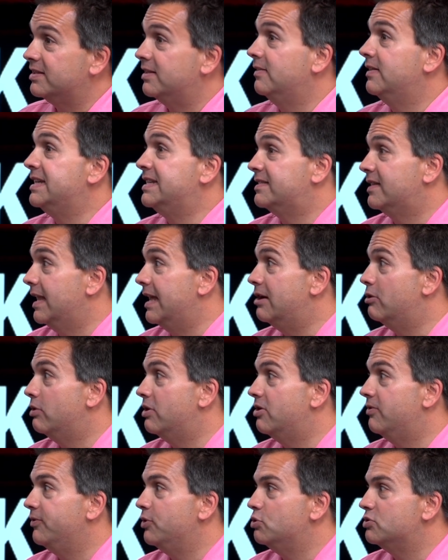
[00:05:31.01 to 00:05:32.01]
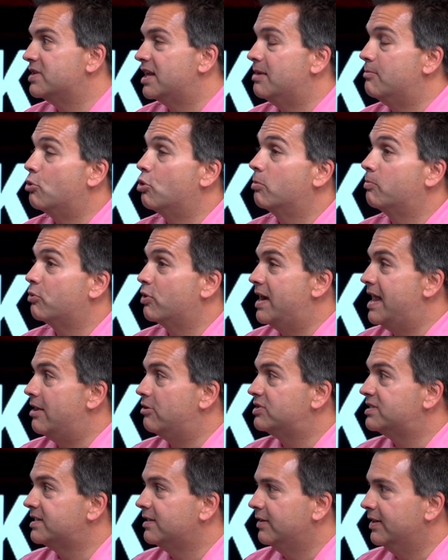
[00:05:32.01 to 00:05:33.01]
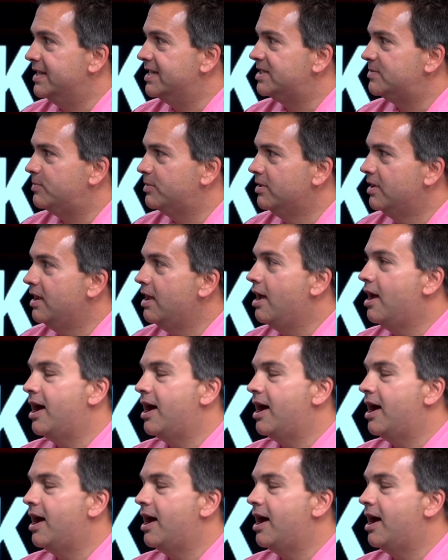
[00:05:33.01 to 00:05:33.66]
at least later interviews, and a more pronounced lisp. Mm-hmm.